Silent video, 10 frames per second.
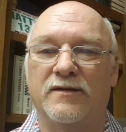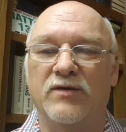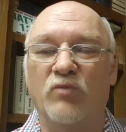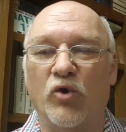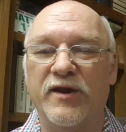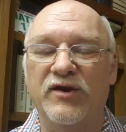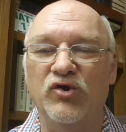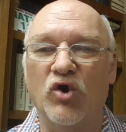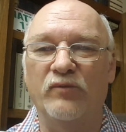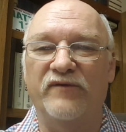Good morning,
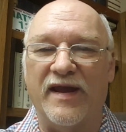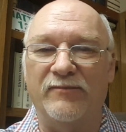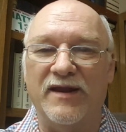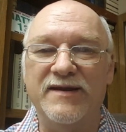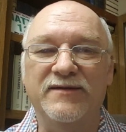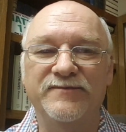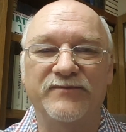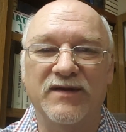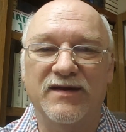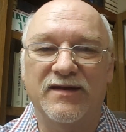New Hope family.
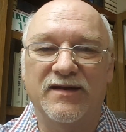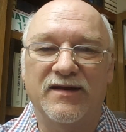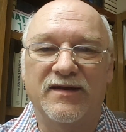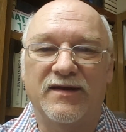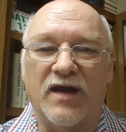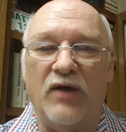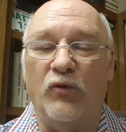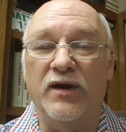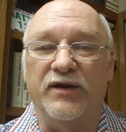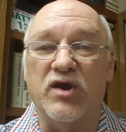I
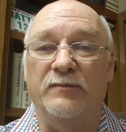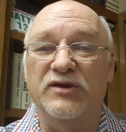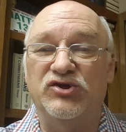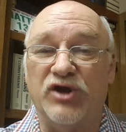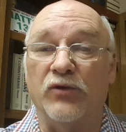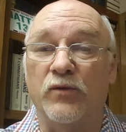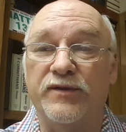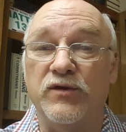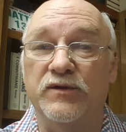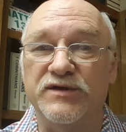wanted to come and share
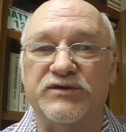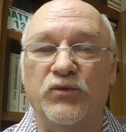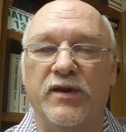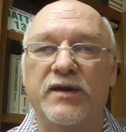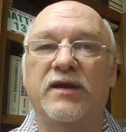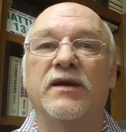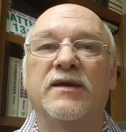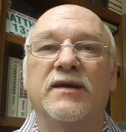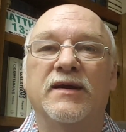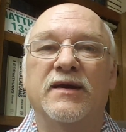with you this week
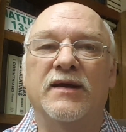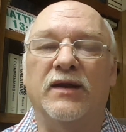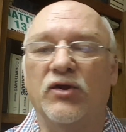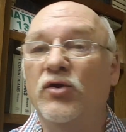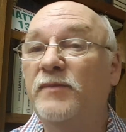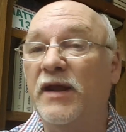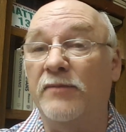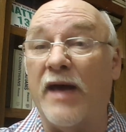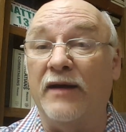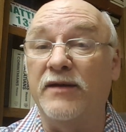a little bit
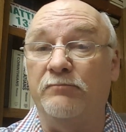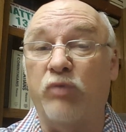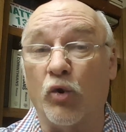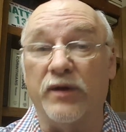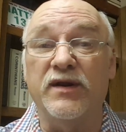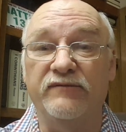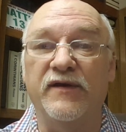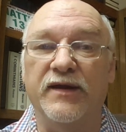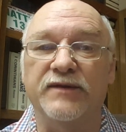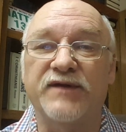about an important
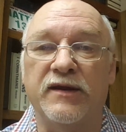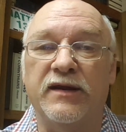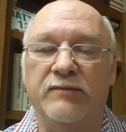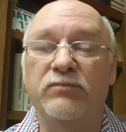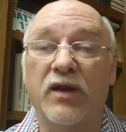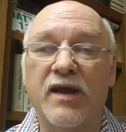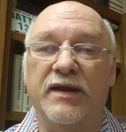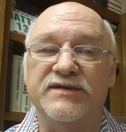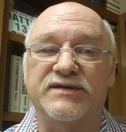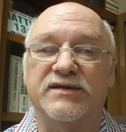event taking
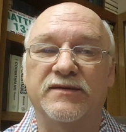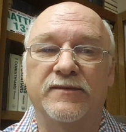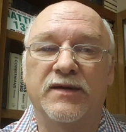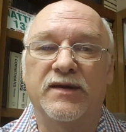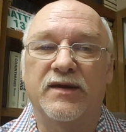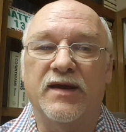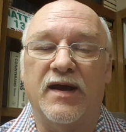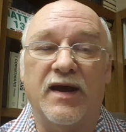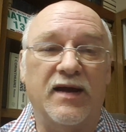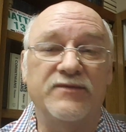place
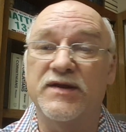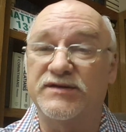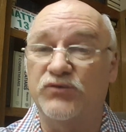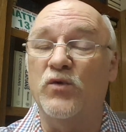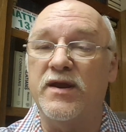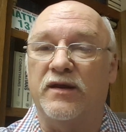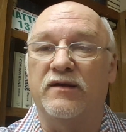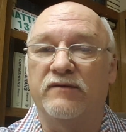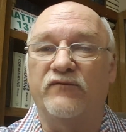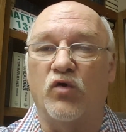this week
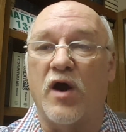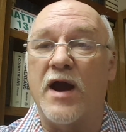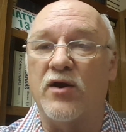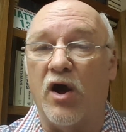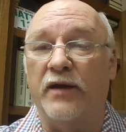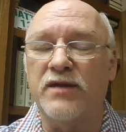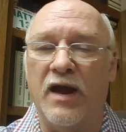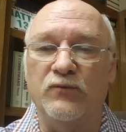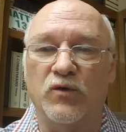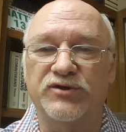for our
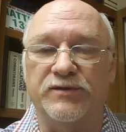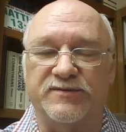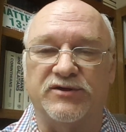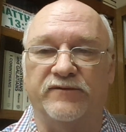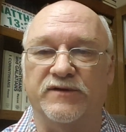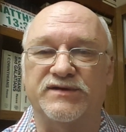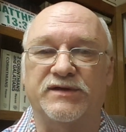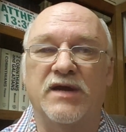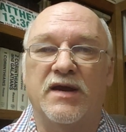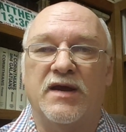online worship
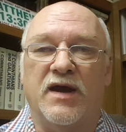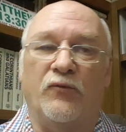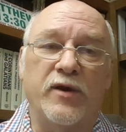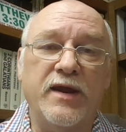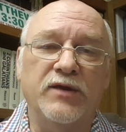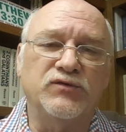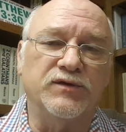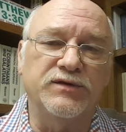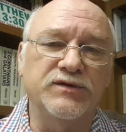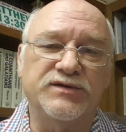service. I want to
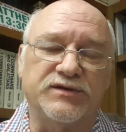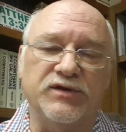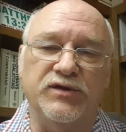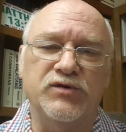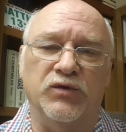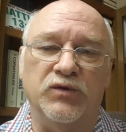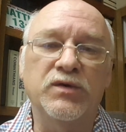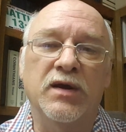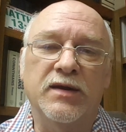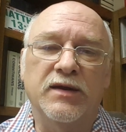introduce to
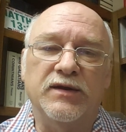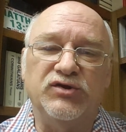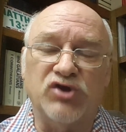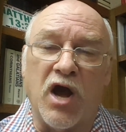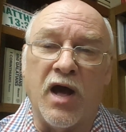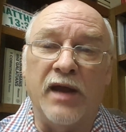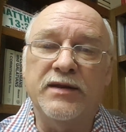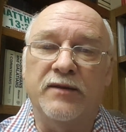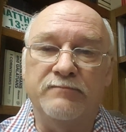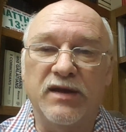you
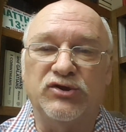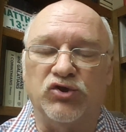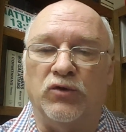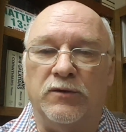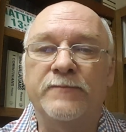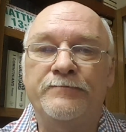John Mitchell.